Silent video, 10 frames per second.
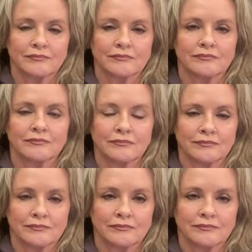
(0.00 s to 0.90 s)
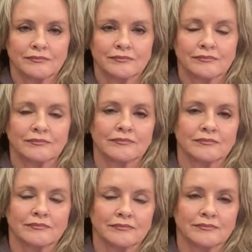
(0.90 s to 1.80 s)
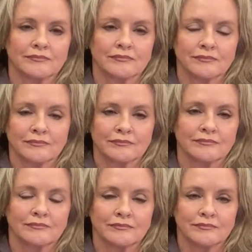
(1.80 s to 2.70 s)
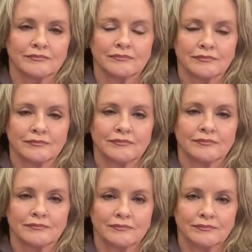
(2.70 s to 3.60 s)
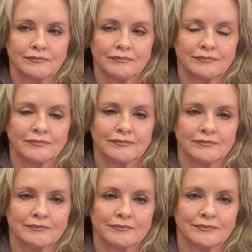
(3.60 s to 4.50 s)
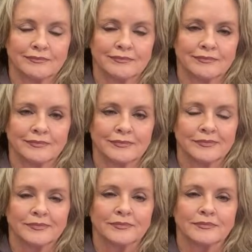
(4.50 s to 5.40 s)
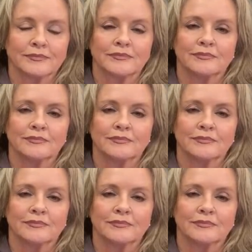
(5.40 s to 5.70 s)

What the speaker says: (not speaking)